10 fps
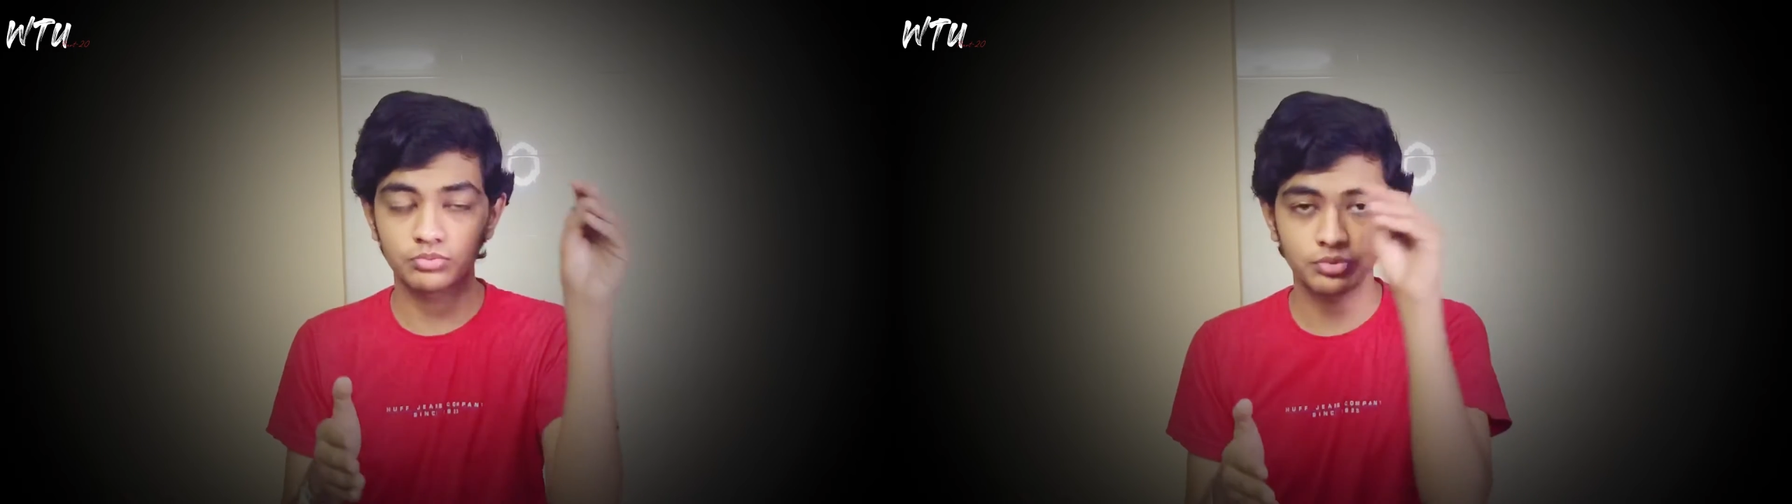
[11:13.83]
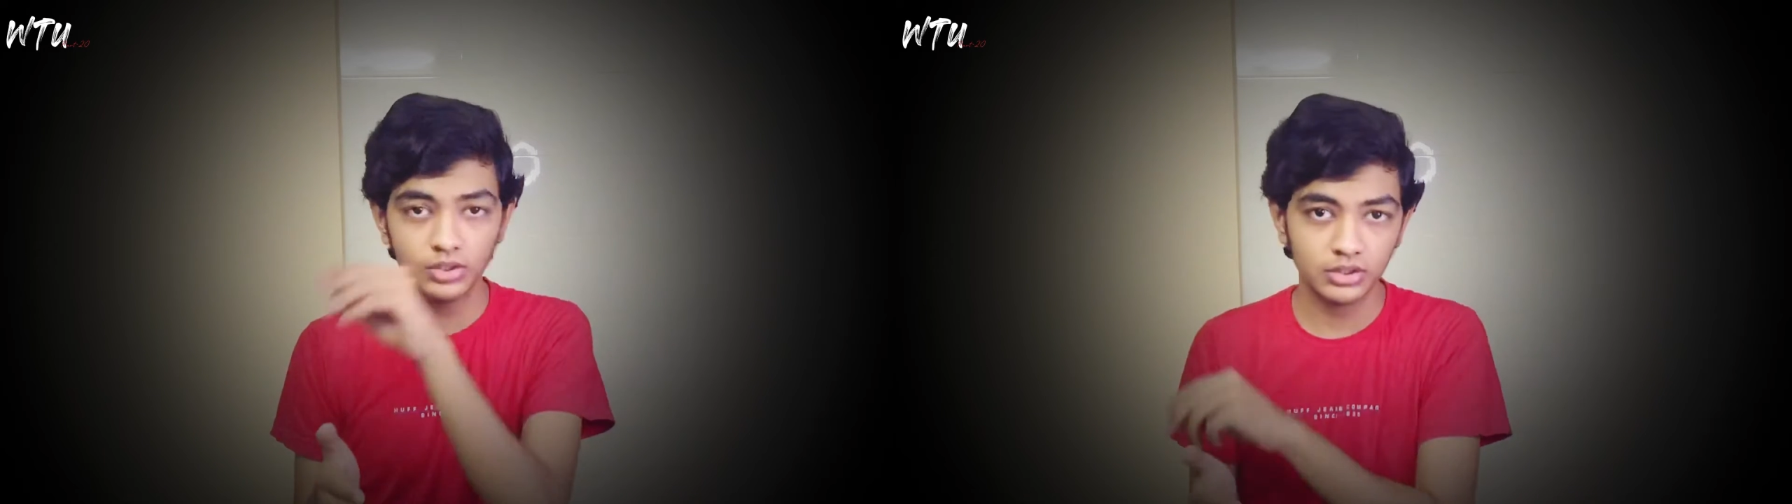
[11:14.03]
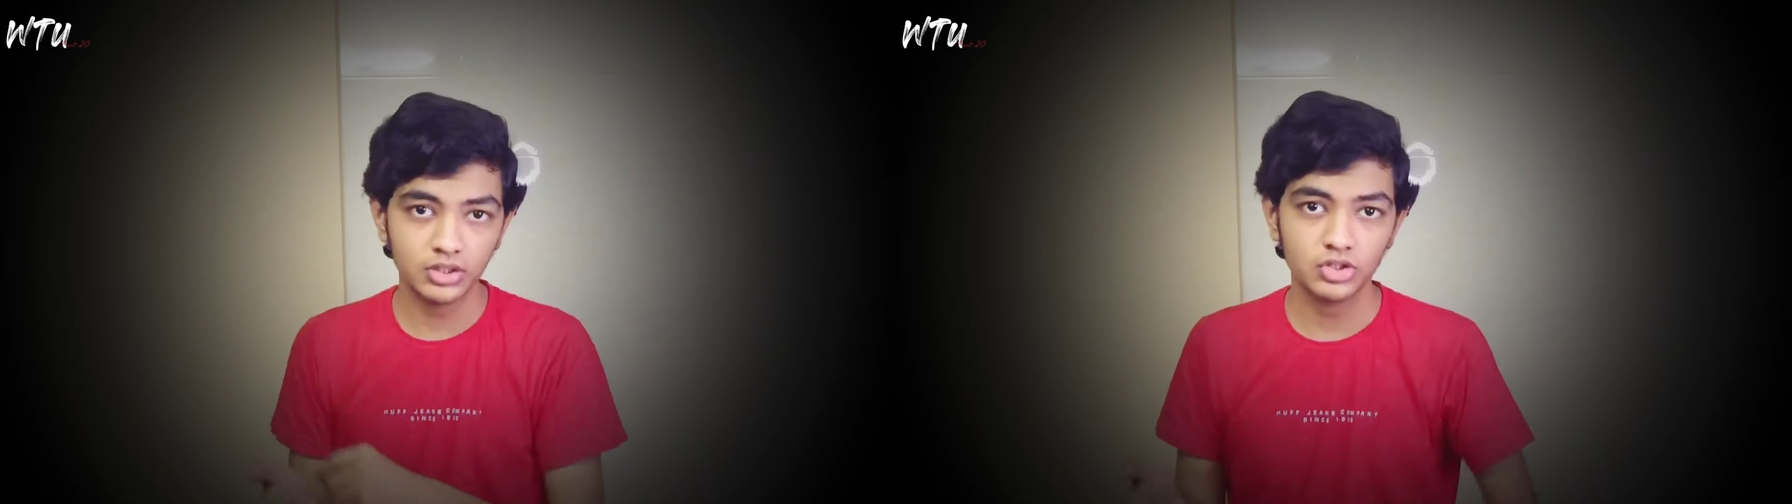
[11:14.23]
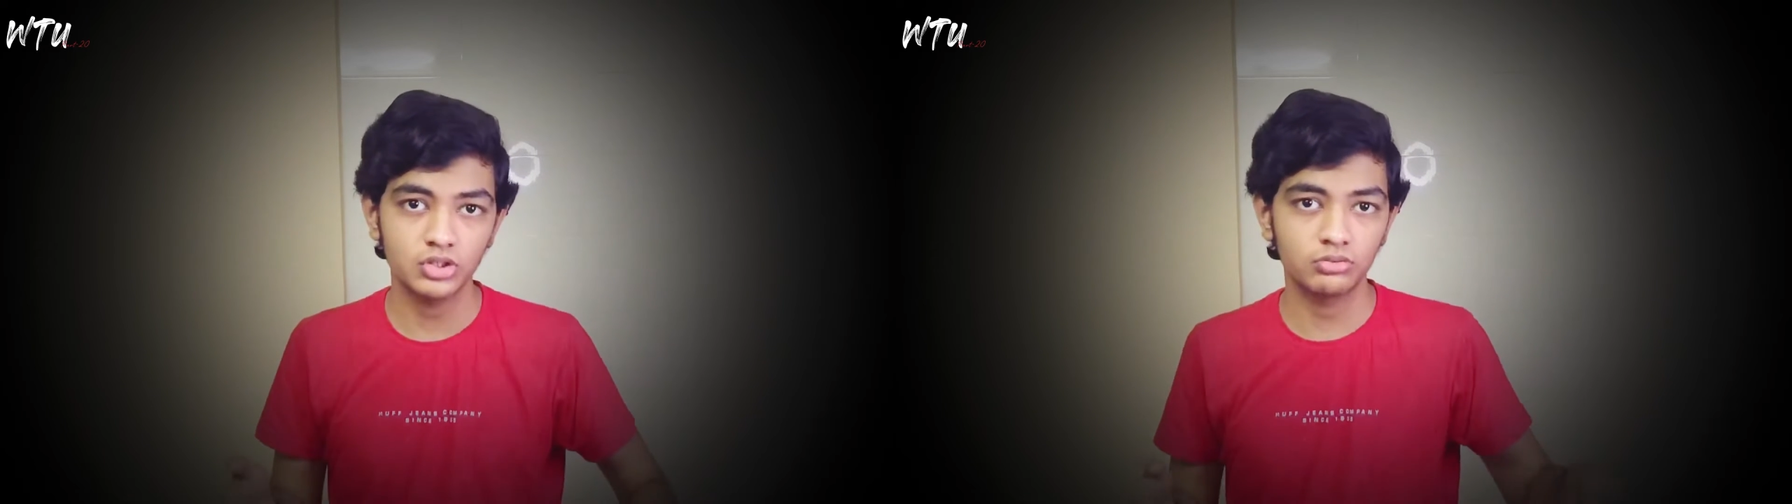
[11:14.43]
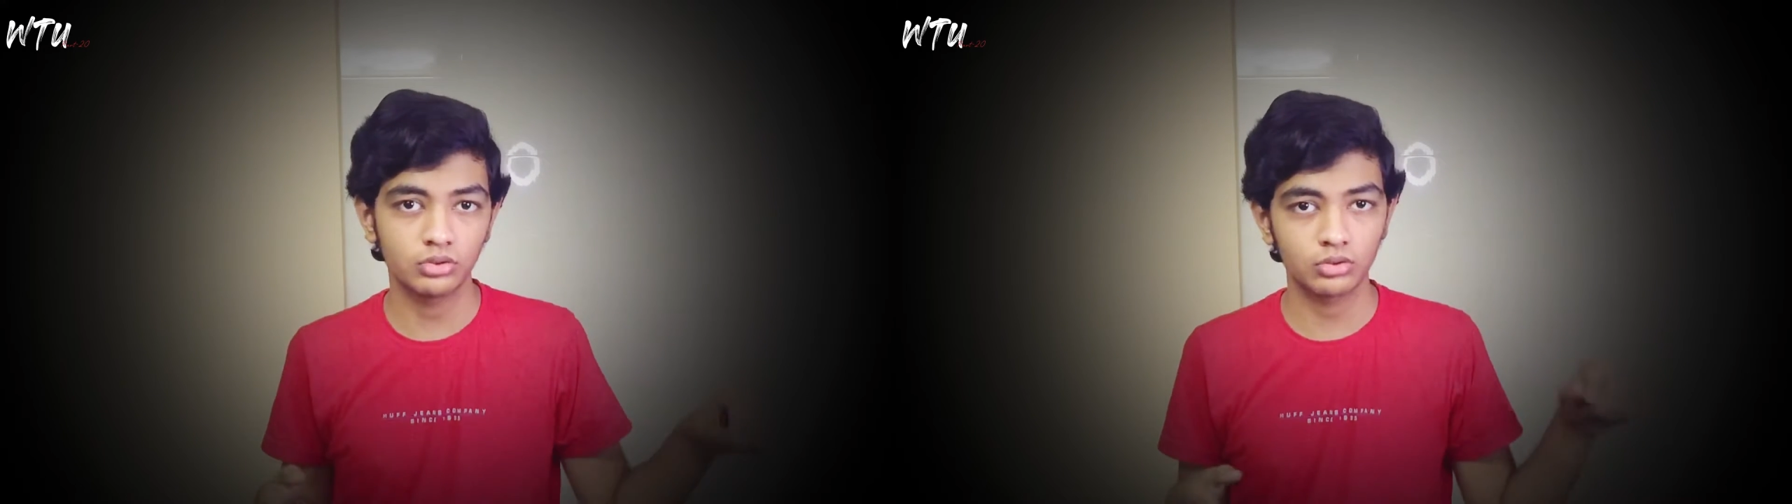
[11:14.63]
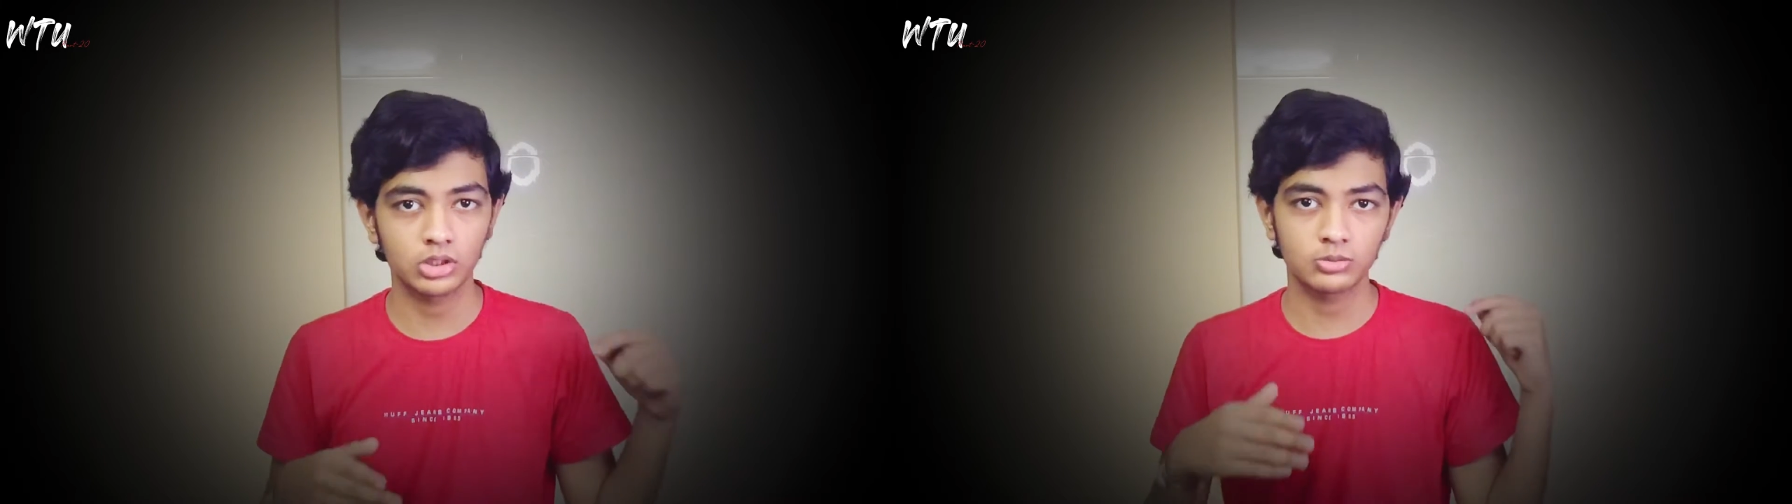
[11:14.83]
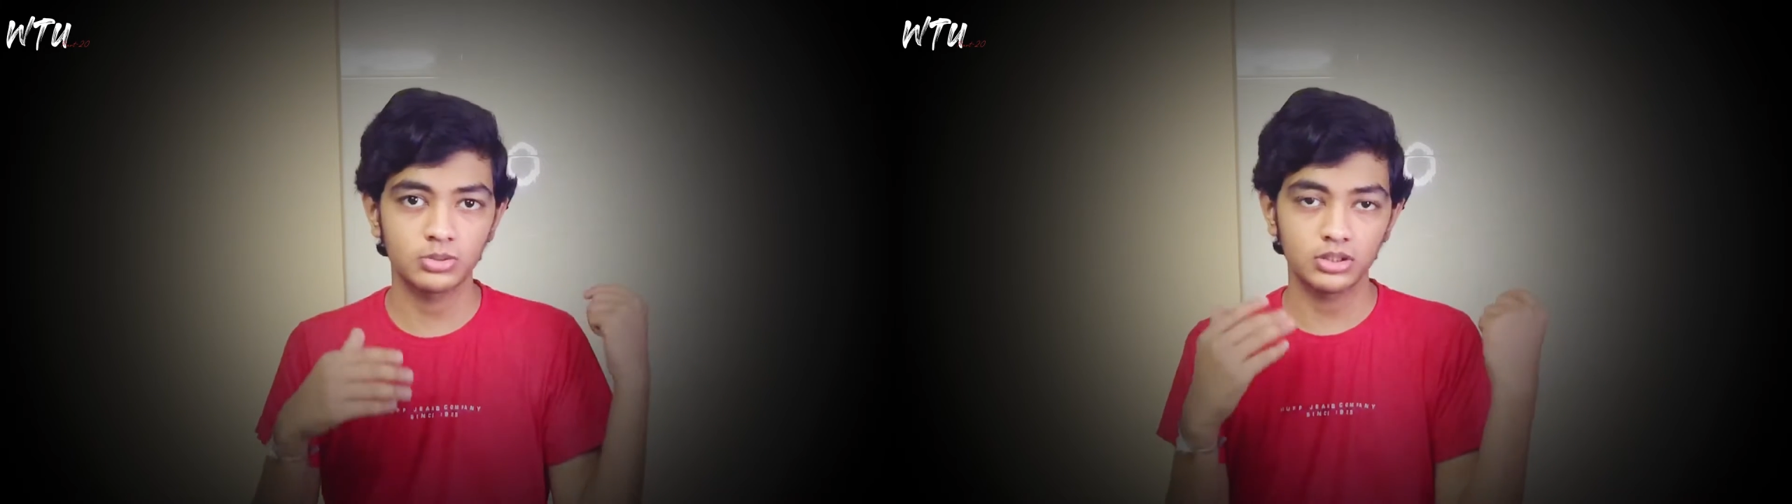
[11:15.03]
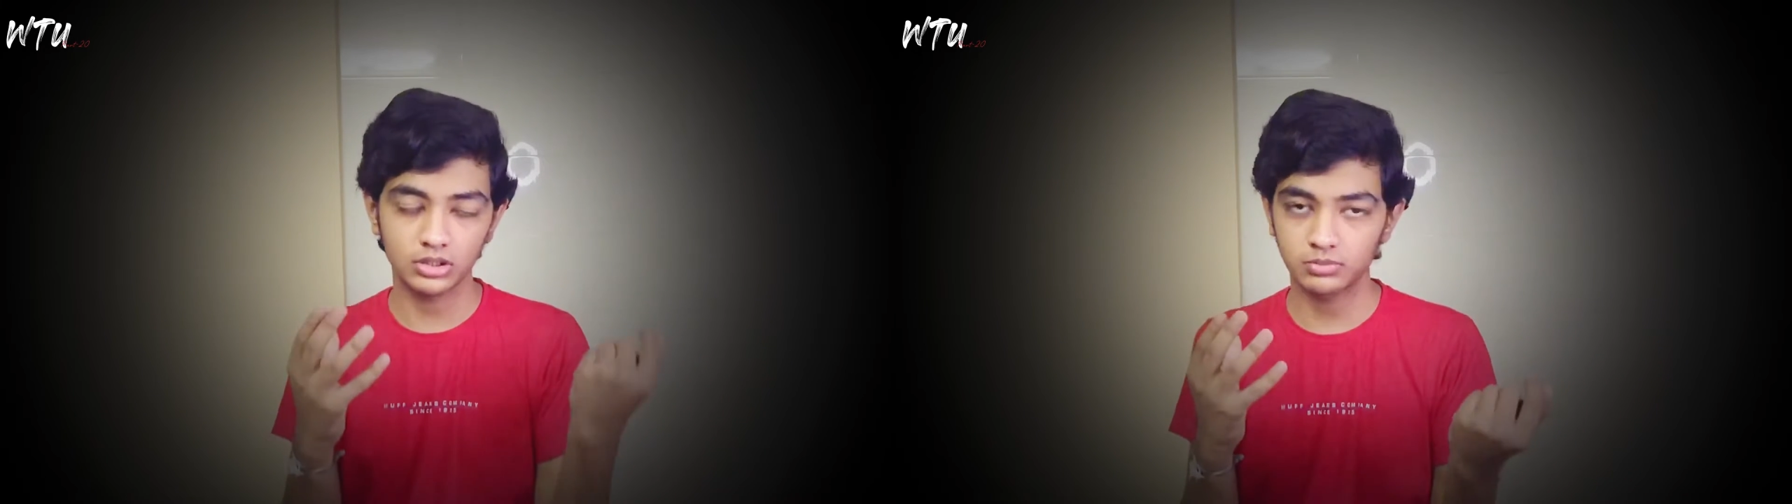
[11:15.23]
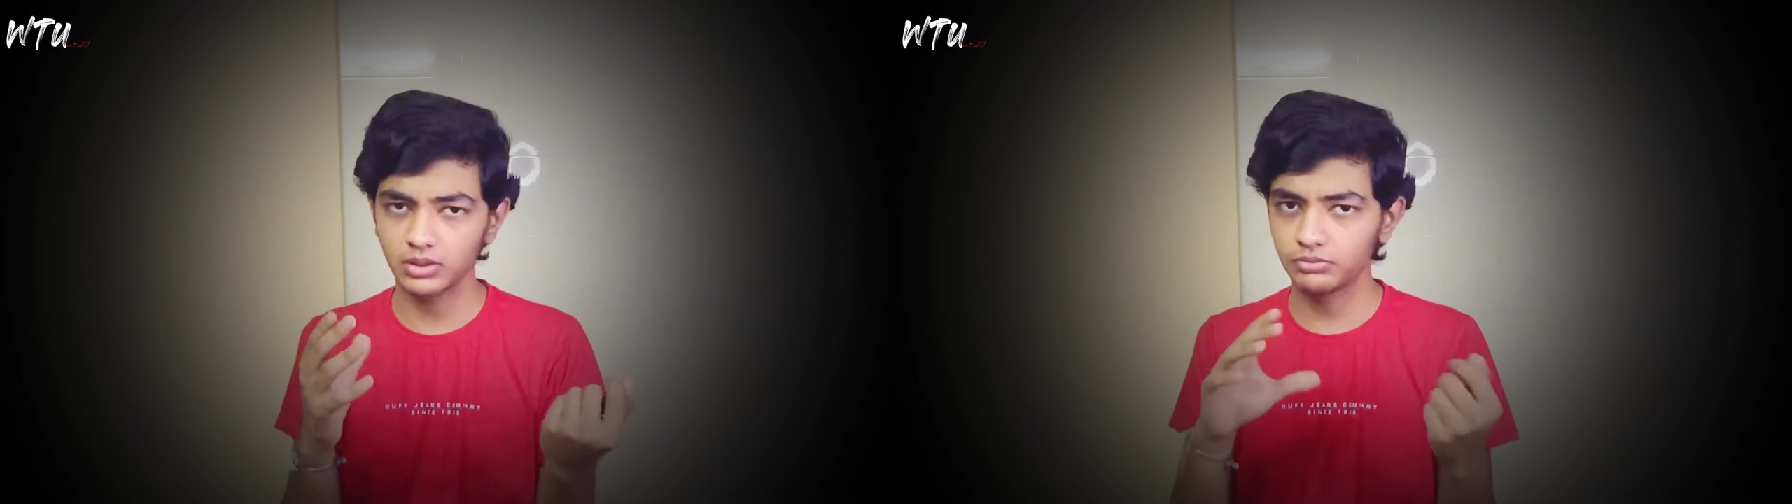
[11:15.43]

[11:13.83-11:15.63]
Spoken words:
360 rotating display,